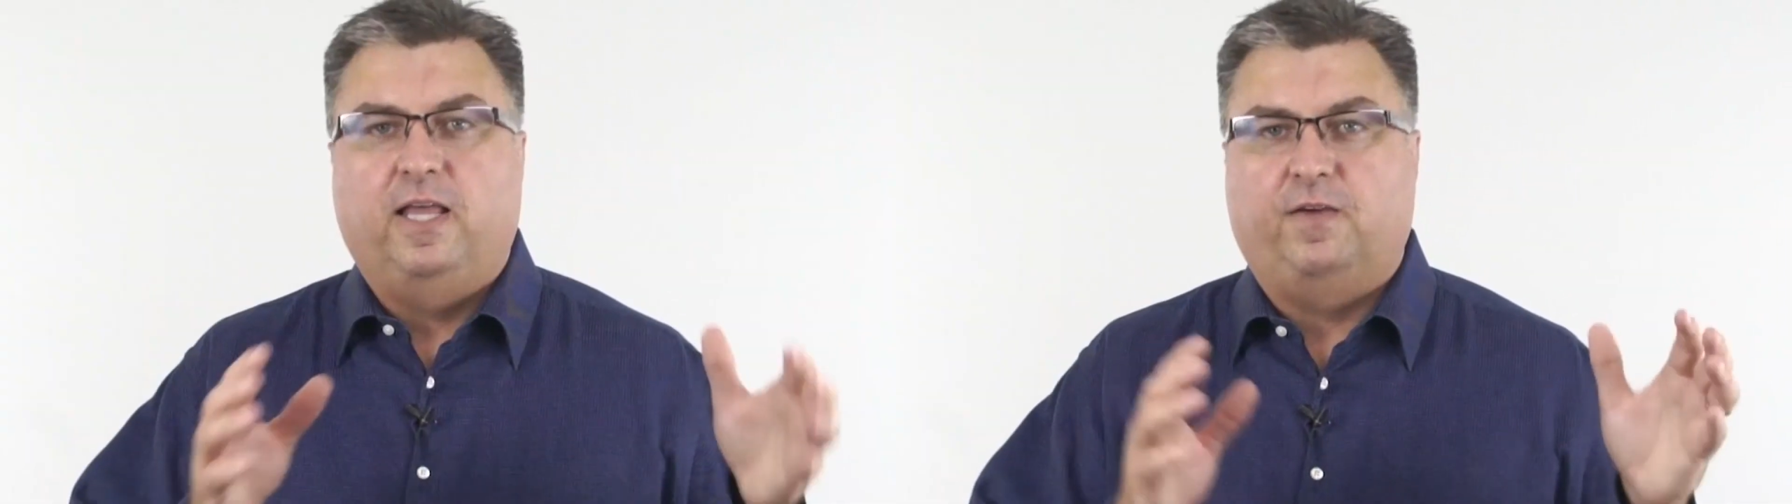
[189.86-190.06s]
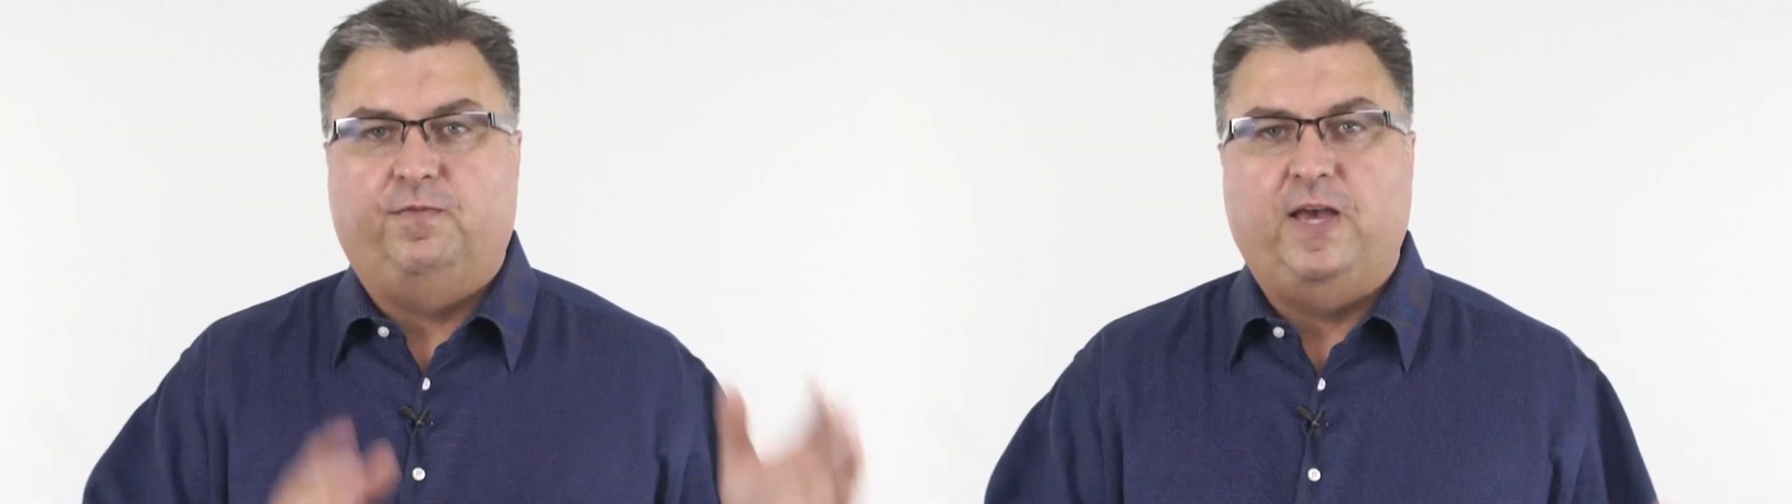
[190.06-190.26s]

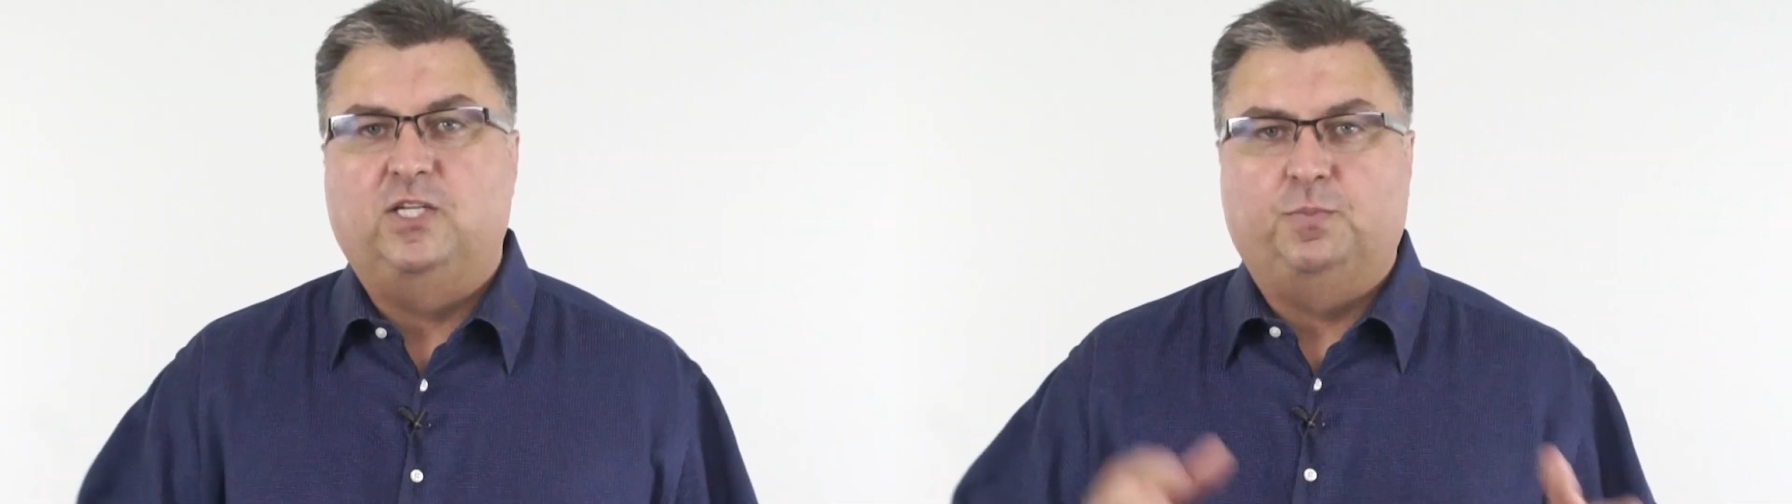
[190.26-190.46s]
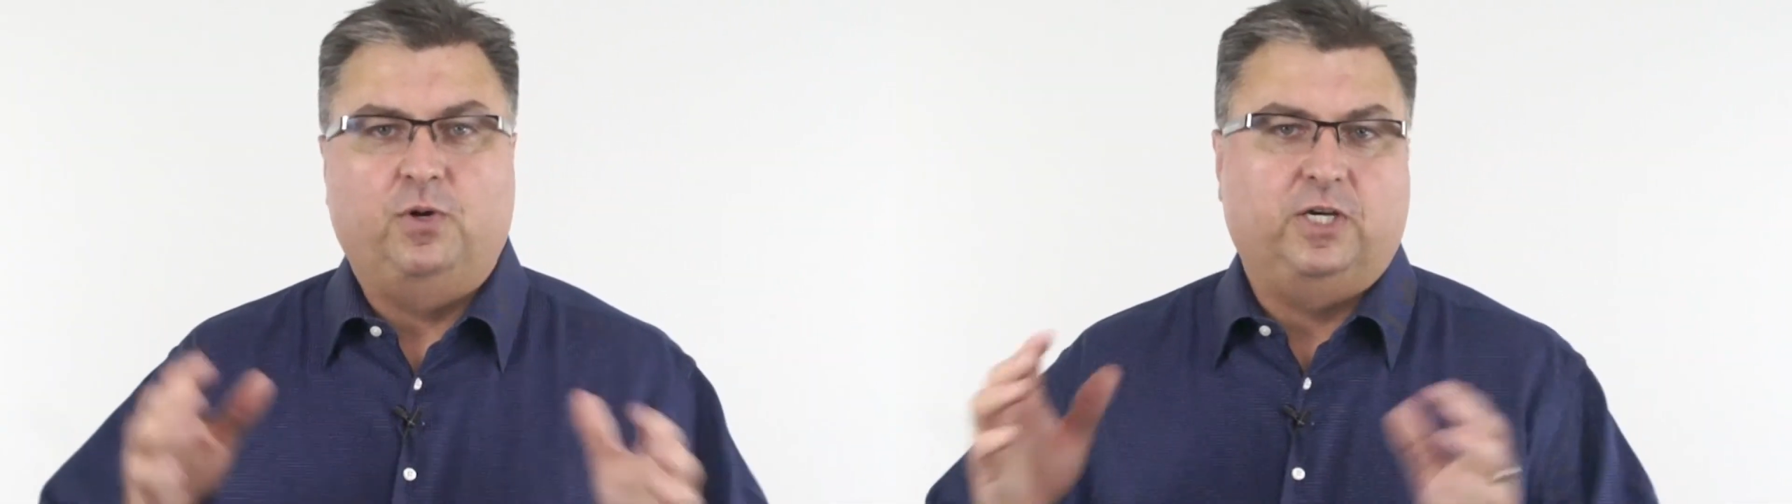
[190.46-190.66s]
like
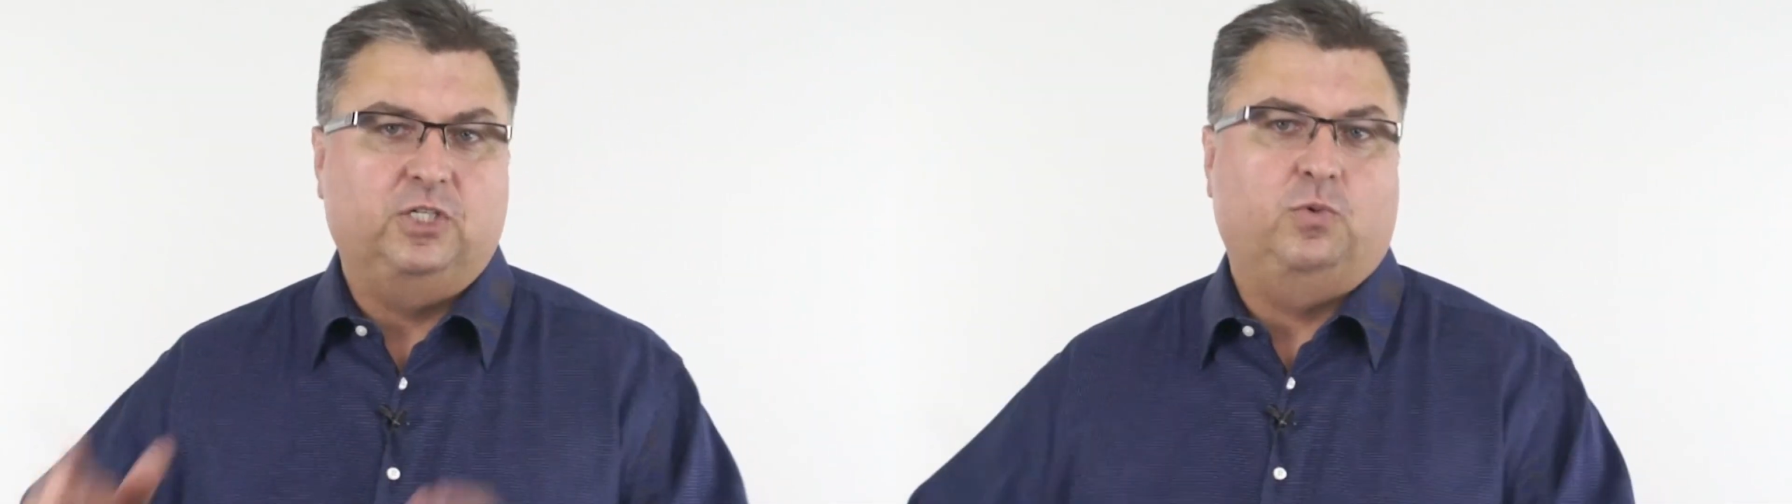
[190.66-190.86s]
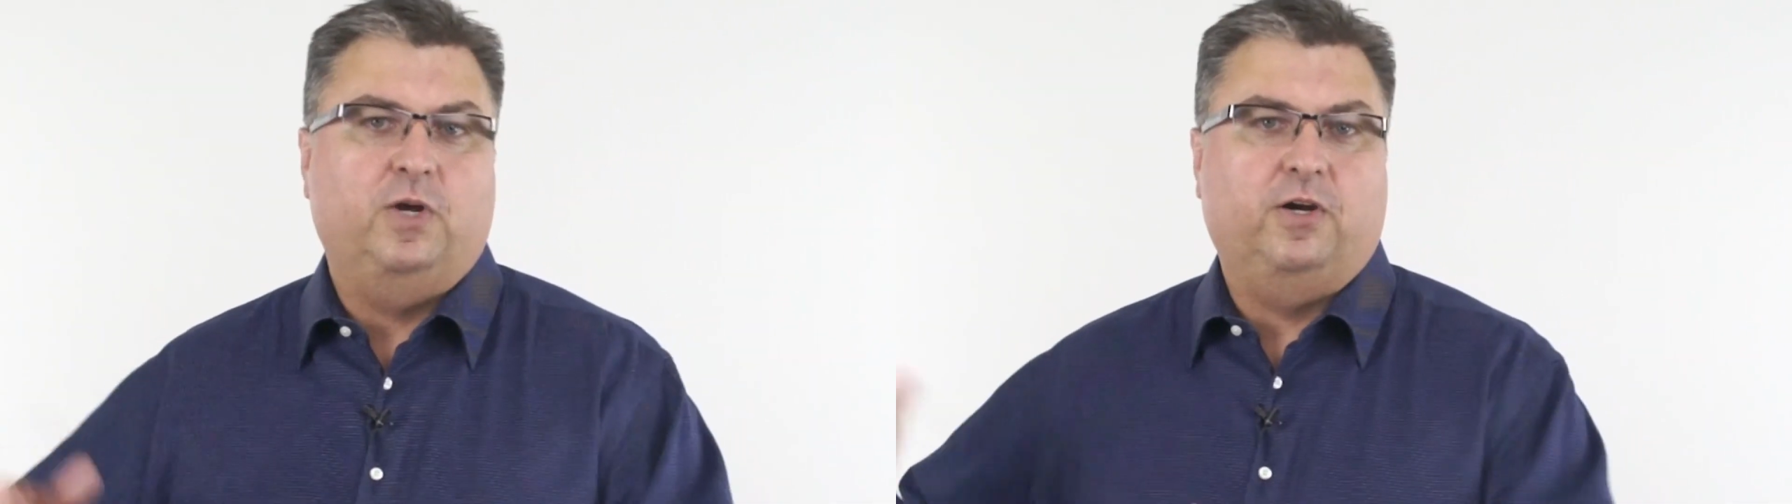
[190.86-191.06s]
Facebook
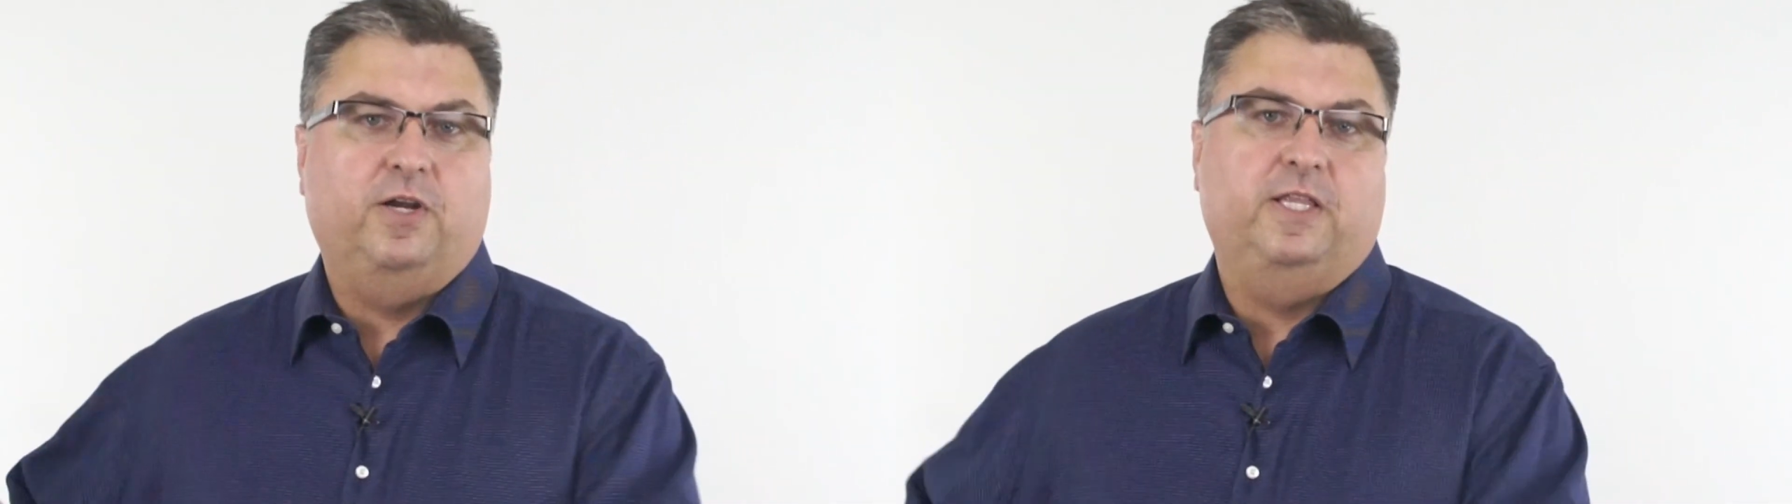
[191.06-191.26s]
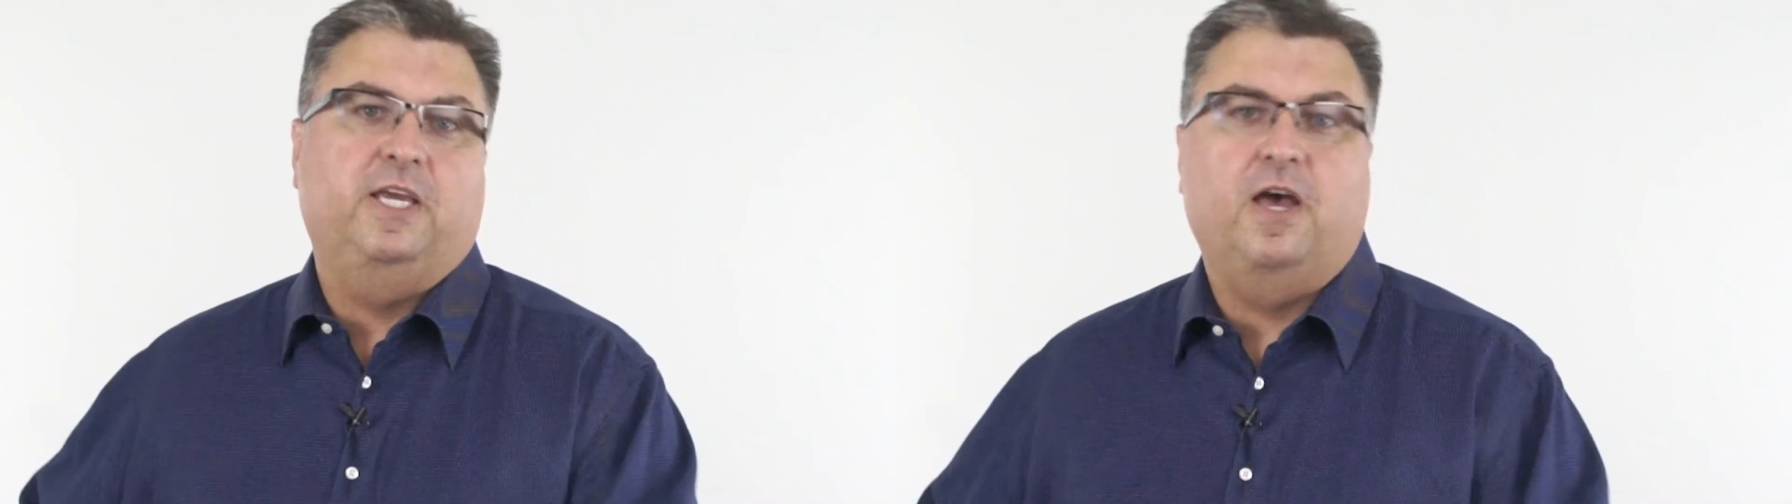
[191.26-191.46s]
and Twitter
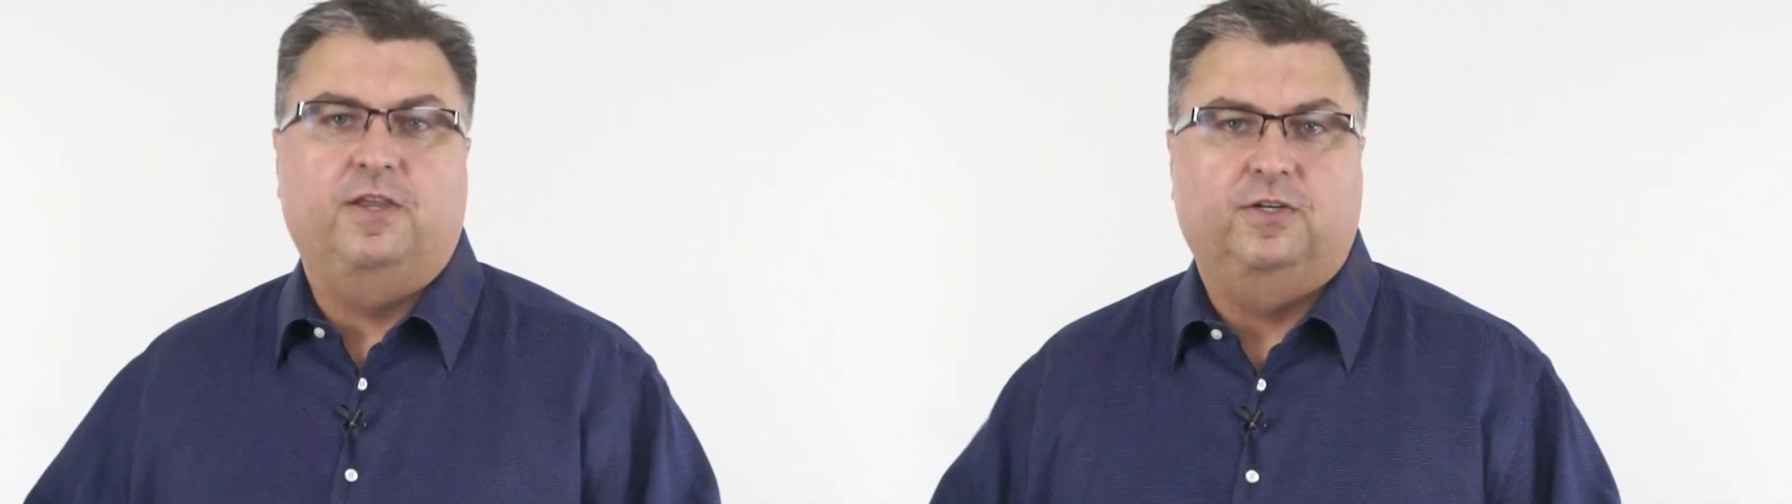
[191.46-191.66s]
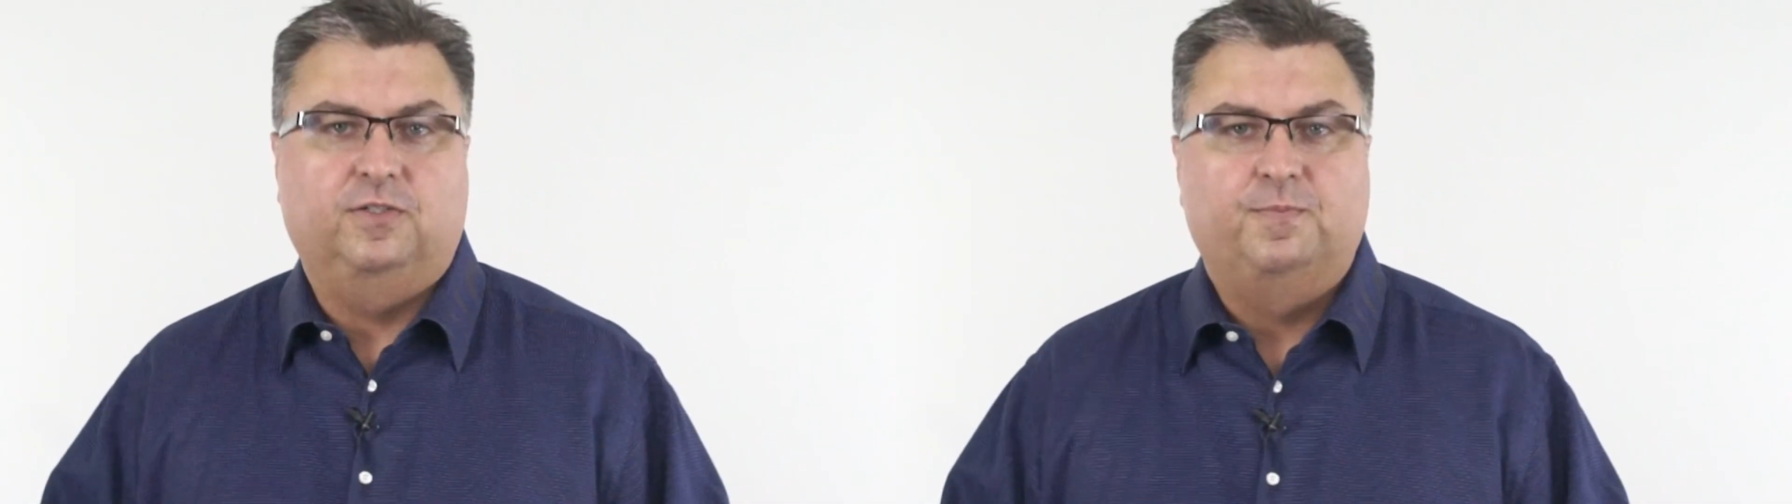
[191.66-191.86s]
and the
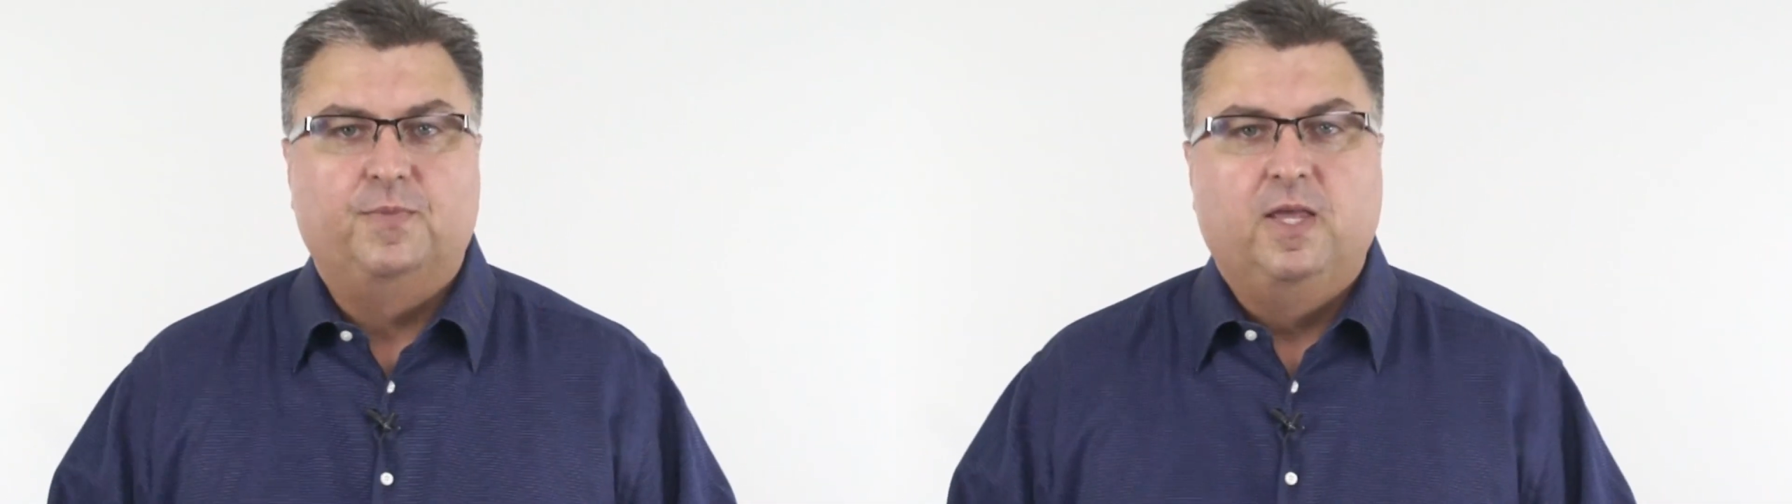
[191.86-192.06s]
others?